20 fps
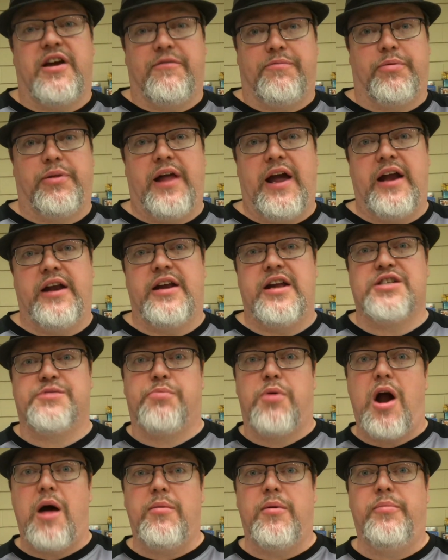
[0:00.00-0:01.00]
I've played. It's
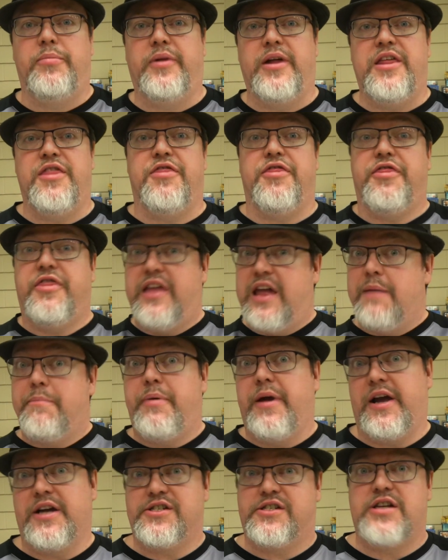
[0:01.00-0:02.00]
probably the
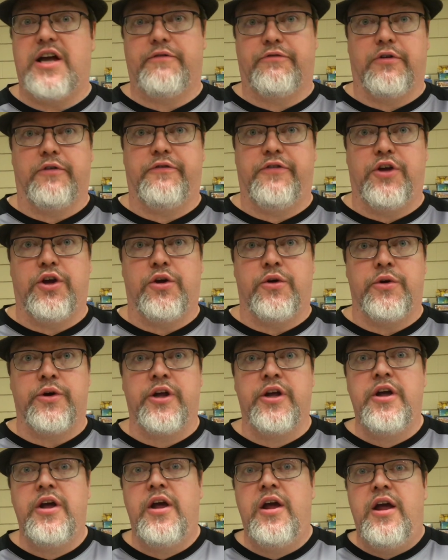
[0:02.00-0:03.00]
biggest I've reviewed.
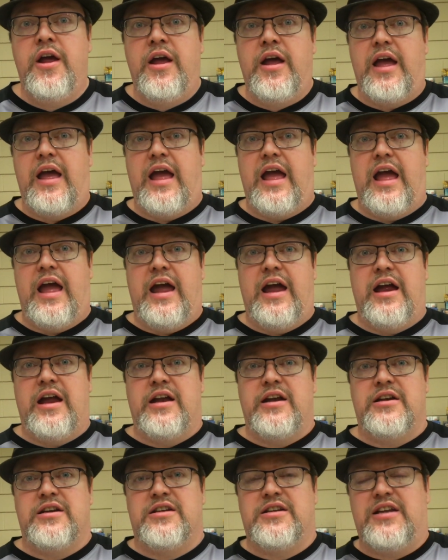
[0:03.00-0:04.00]

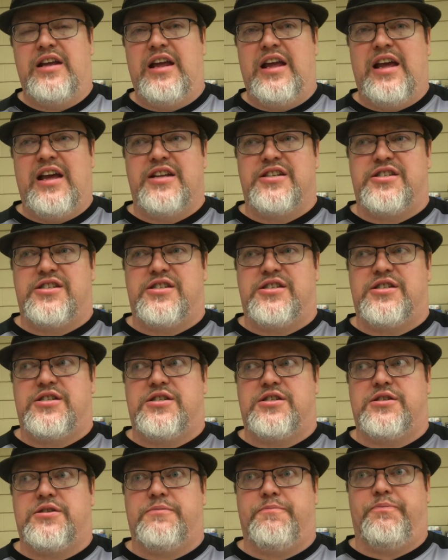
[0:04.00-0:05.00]
And
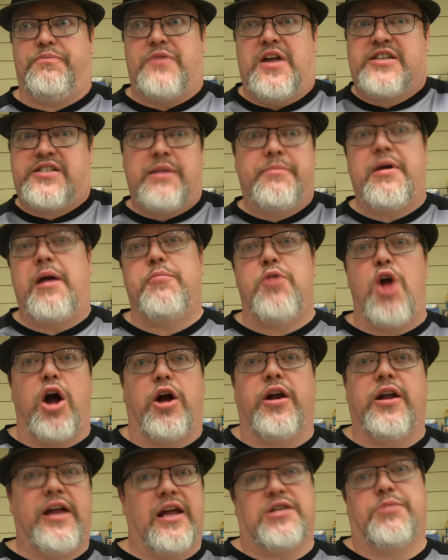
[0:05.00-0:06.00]
it's something I'm not
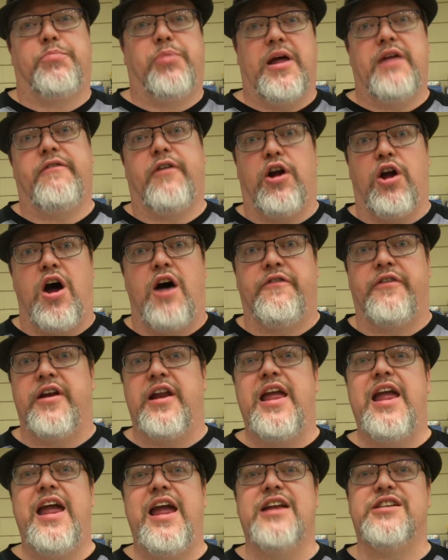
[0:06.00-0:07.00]
going to get to play very often.
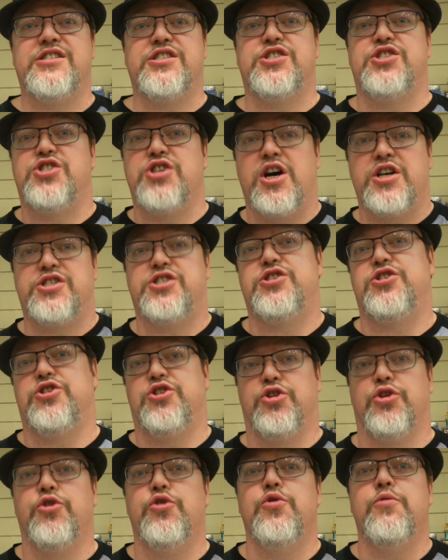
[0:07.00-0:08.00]
It's just
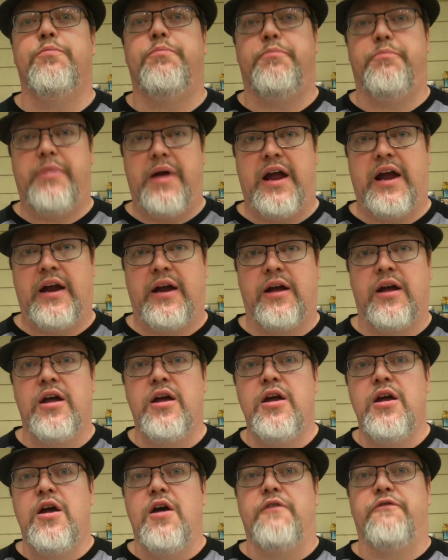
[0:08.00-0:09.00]
too big
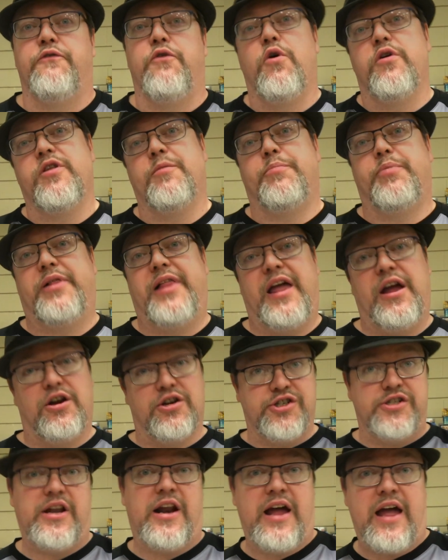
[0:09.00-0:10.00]
for the
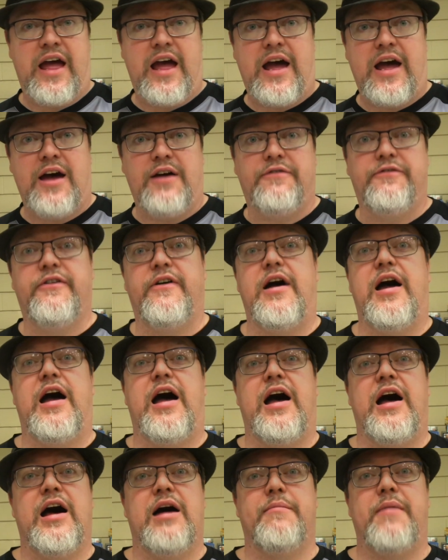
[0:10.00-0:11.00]
players that I have.
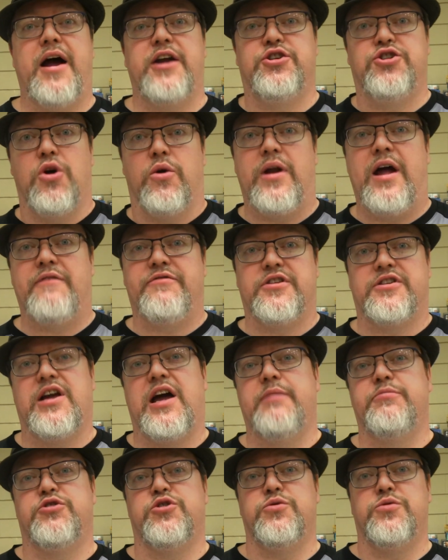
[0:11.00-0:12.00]
I don't have the
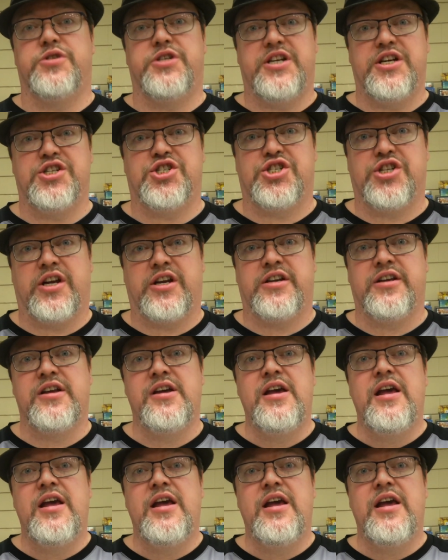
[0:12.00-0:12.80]
time to teach it.